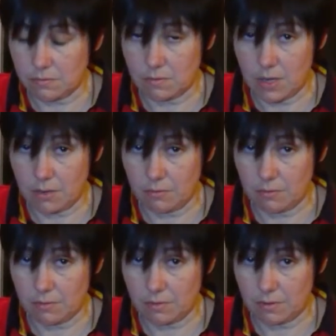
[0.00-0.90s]
No.
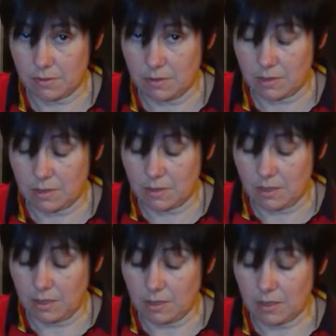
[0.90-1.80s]

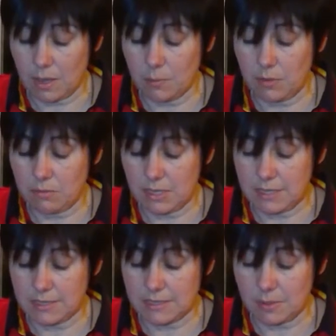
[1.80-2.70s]
Can we
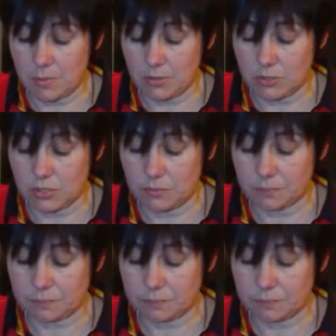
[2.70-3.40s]
release the emotion?